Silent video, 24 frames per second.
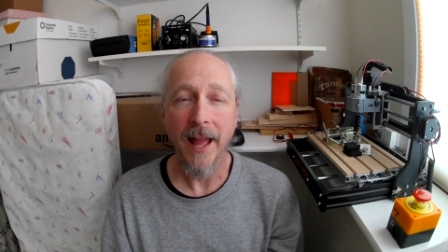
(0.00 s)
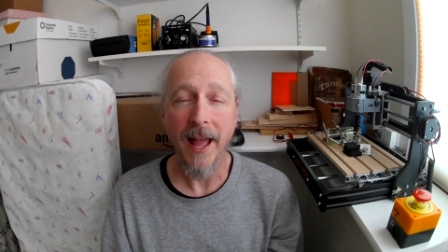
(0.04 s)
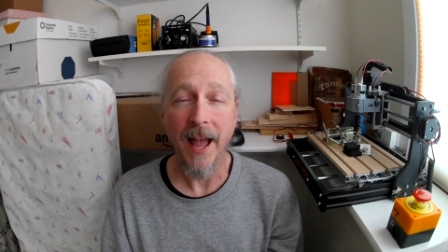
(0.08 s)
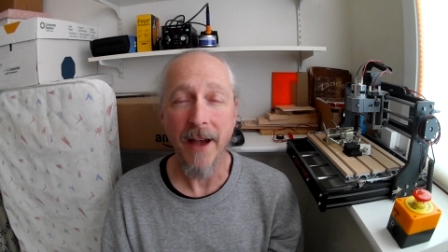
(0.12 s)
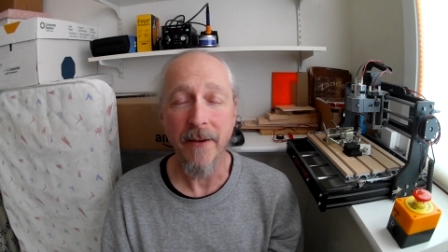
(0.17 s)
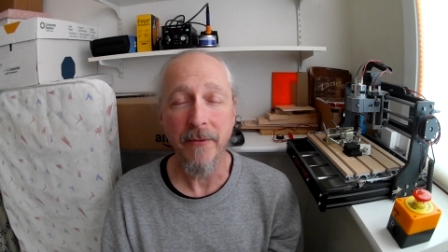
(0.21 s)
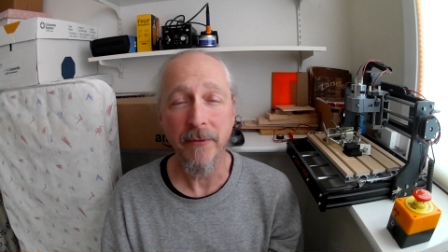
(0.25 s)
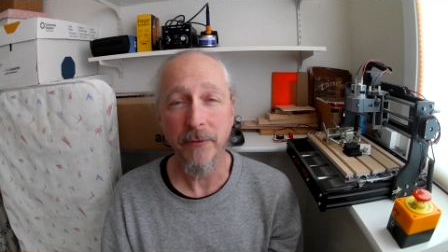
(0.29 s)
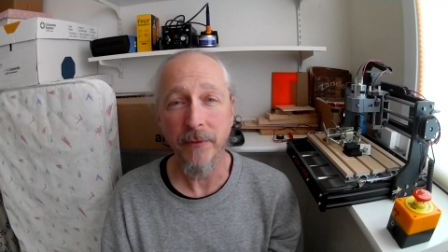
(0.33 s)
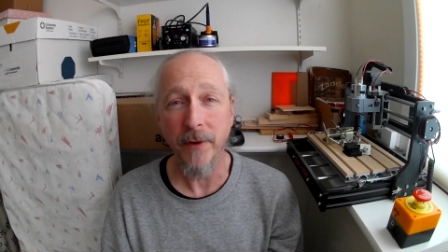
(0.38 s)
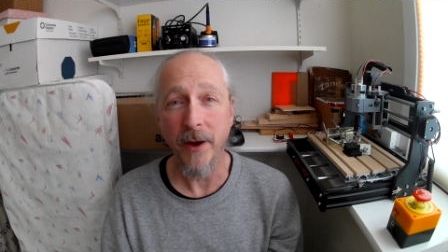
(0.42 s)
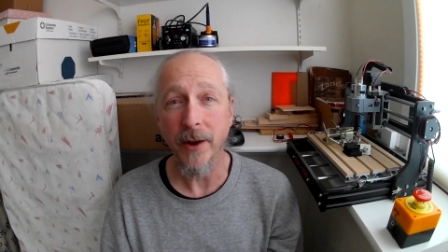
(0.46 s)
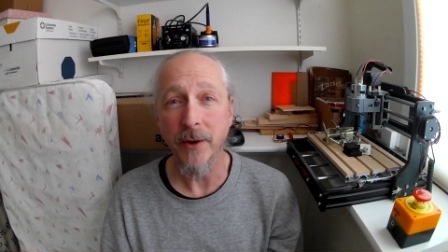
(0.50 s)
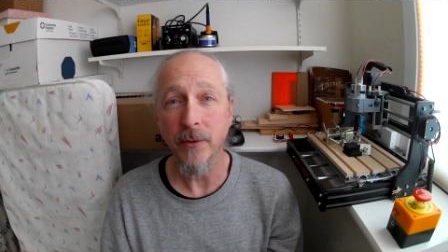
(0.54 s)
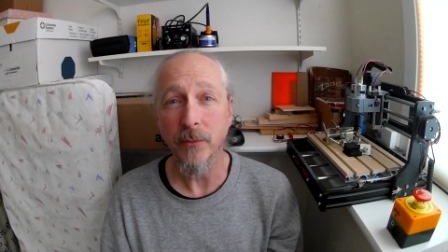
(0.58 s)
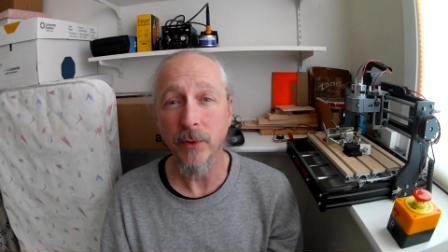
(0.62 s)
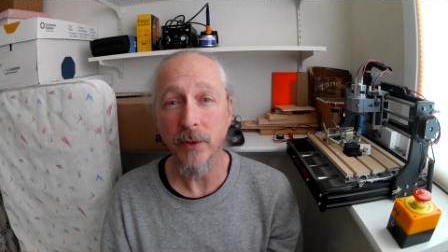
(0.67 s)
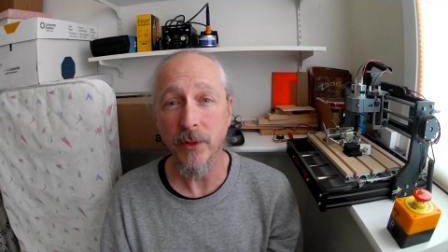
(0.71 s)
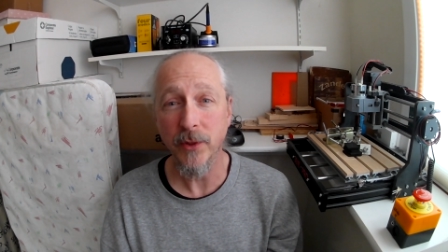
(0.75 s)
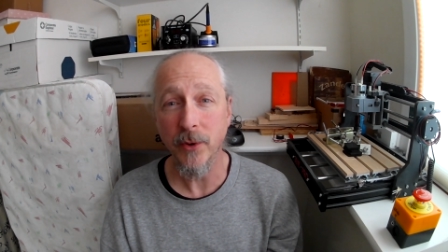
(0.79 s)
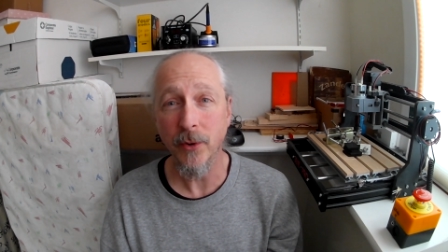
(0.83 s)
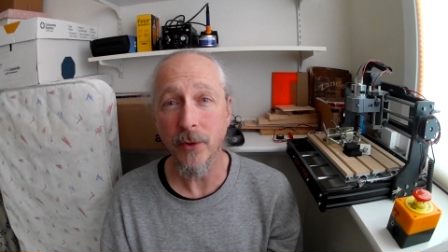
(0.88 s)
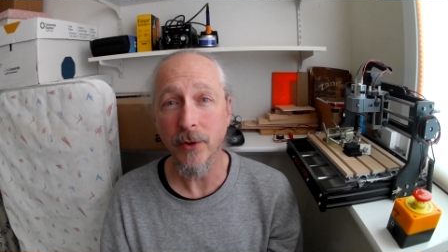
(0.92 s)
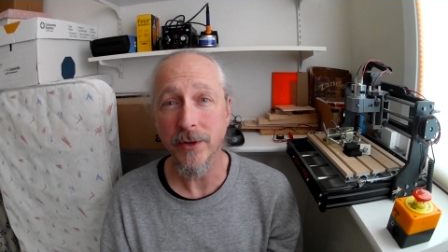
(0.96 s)
Have fun
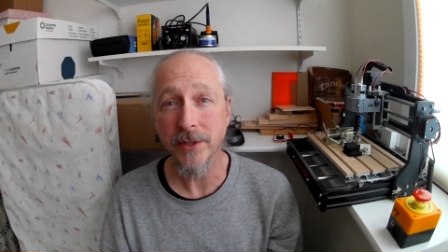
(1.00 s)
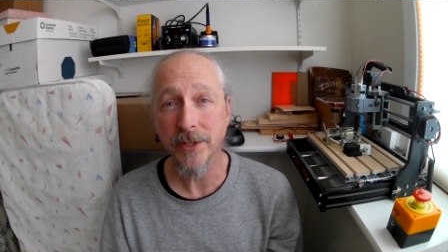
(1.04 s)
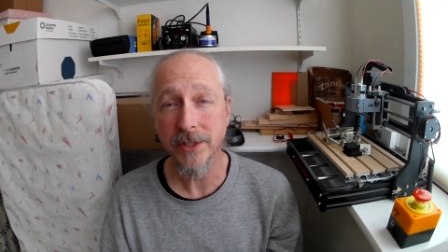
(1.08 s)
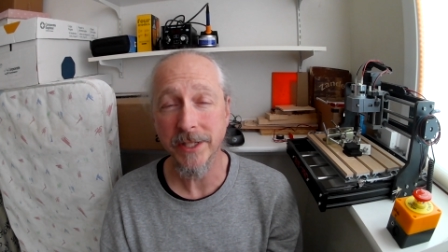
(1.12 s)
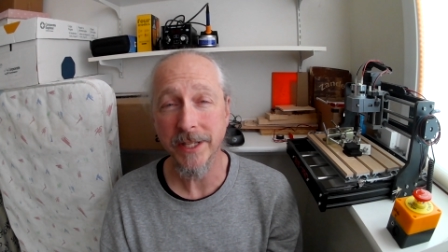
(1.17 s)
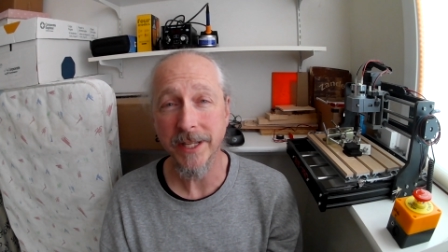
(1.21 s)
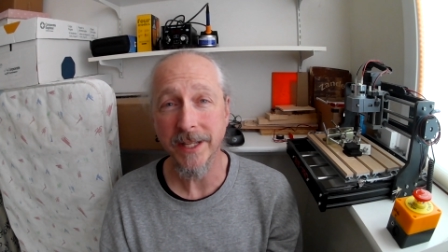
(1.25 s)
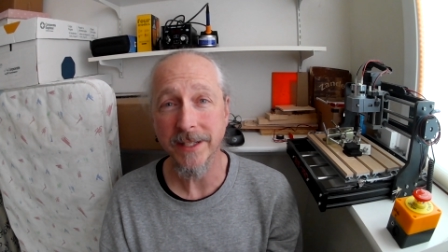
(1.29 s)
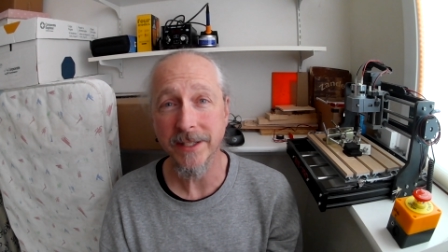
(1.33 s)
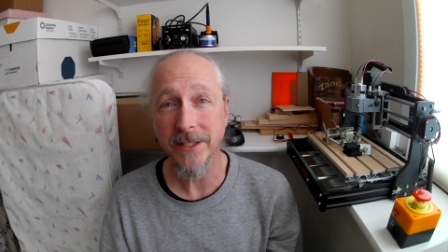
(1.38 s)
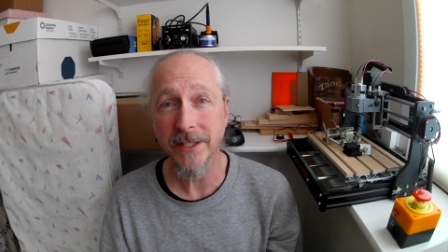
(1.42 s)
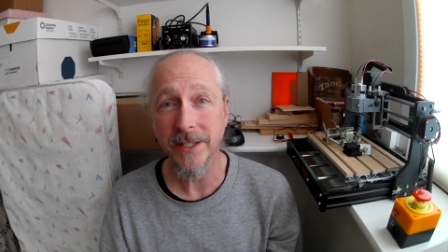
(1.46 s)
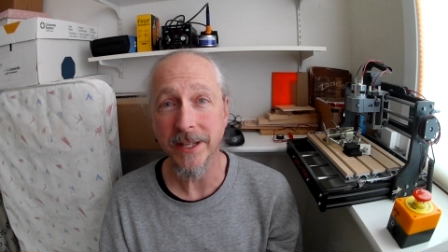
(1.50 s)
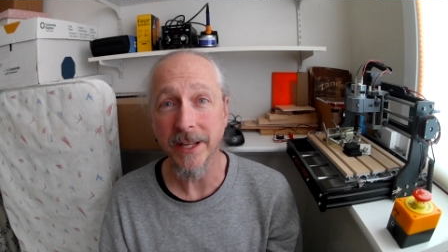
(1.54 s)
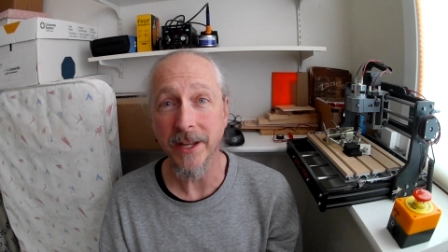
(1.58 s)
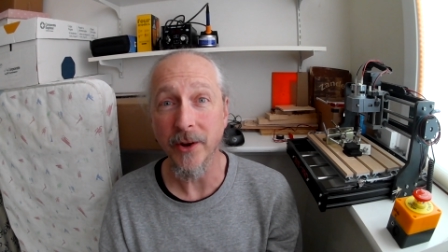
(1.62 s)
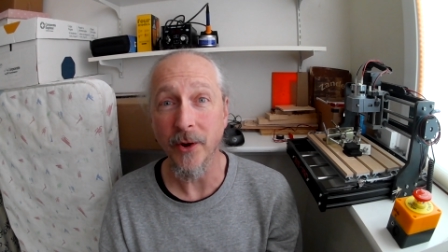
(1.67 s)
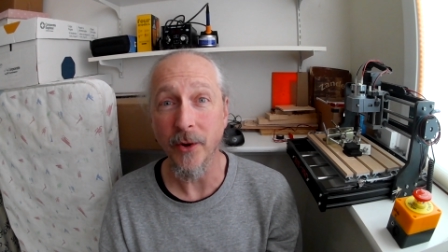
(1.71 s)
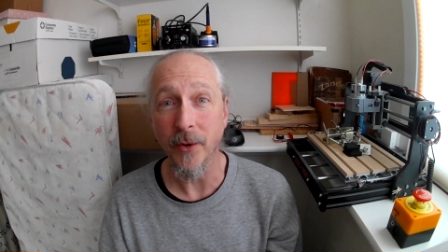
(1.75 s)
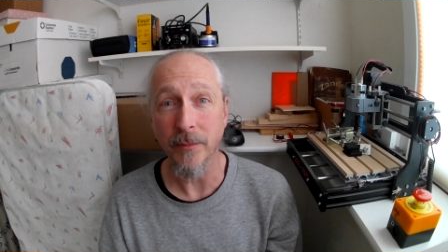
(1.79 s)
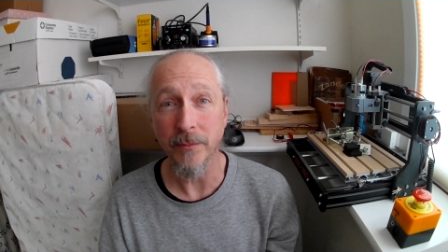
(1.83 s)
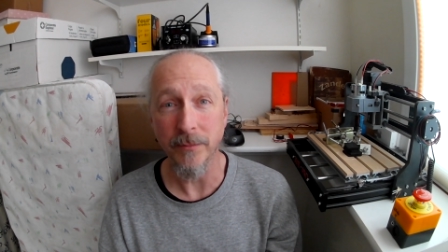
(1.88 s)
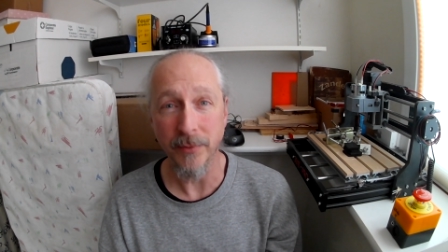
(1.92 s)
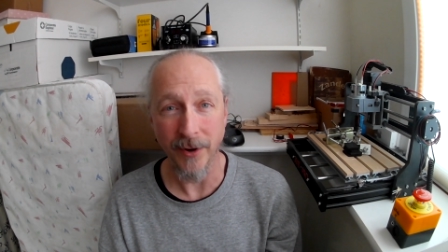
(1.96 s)
with your CNC at
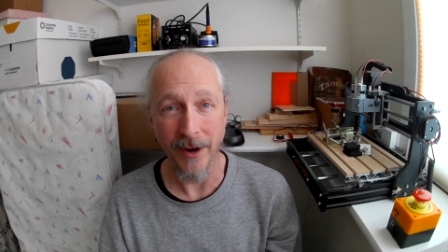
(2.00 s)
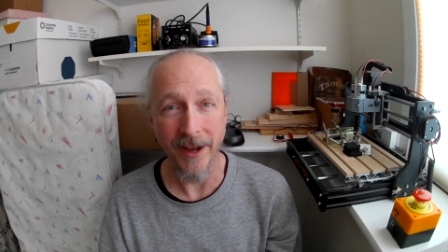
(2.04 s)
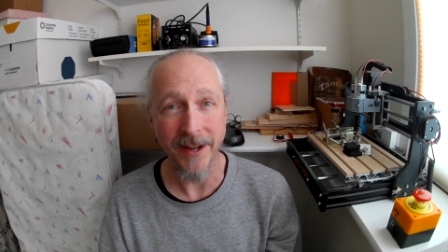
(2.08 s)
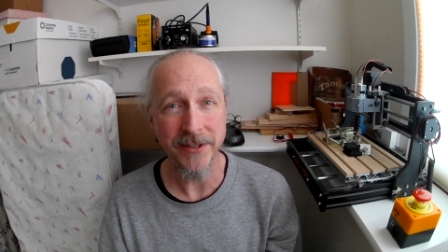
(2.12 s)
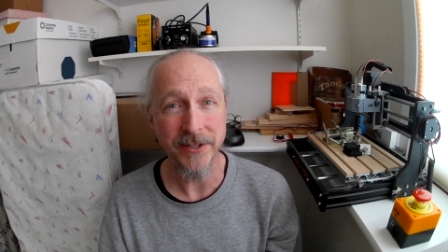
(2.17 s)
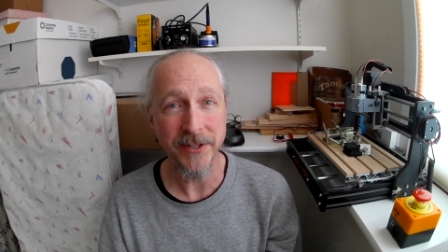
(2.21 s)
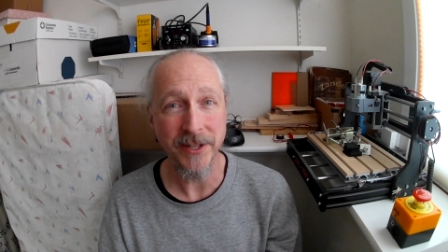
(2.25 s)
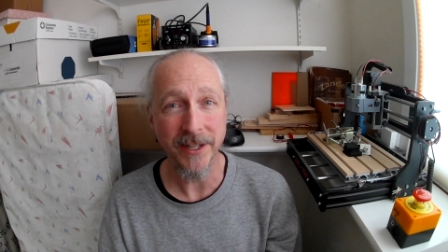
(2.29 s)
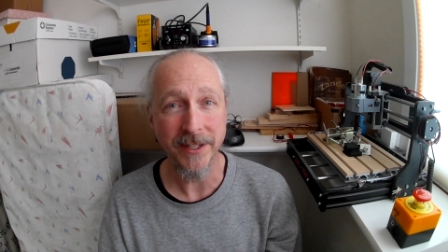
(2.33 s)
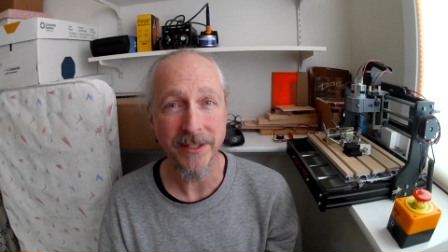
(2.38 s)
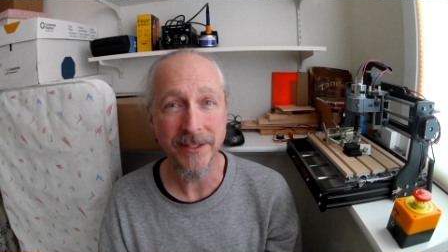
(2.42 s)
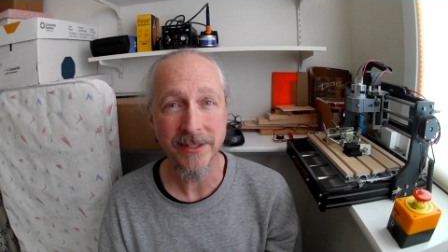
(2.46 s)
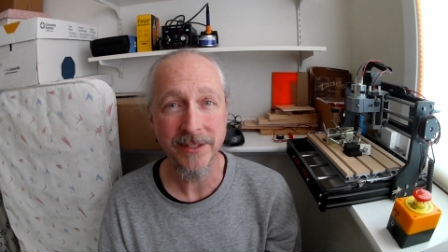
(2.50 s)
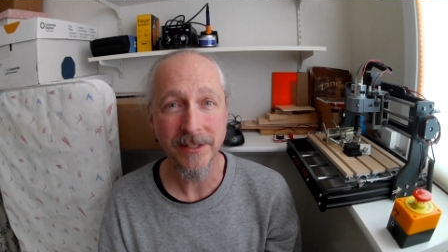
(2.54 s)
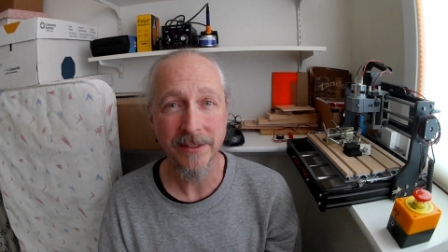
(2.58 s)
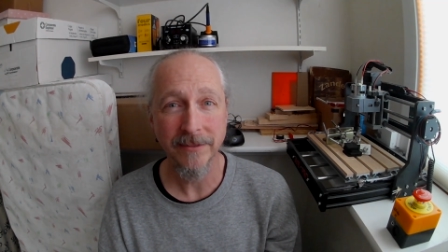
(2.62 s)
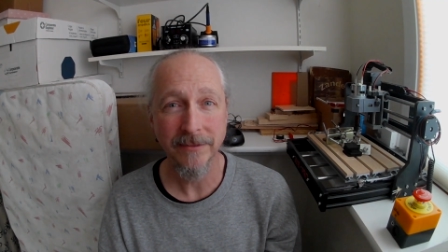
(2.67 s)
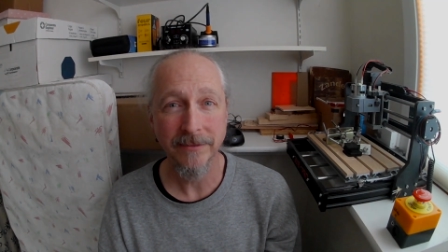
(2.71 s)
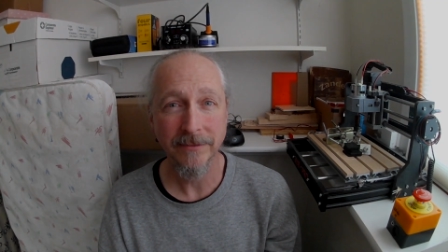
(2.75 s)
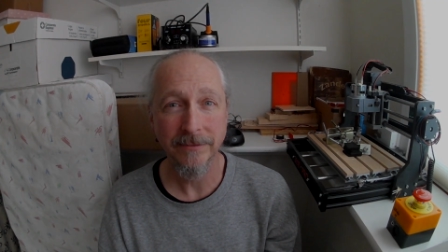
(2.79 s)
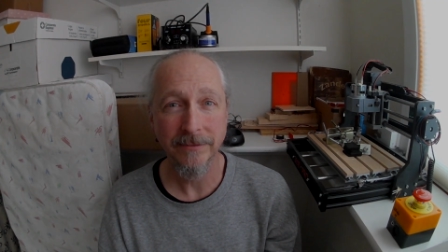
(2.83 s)
Home projects.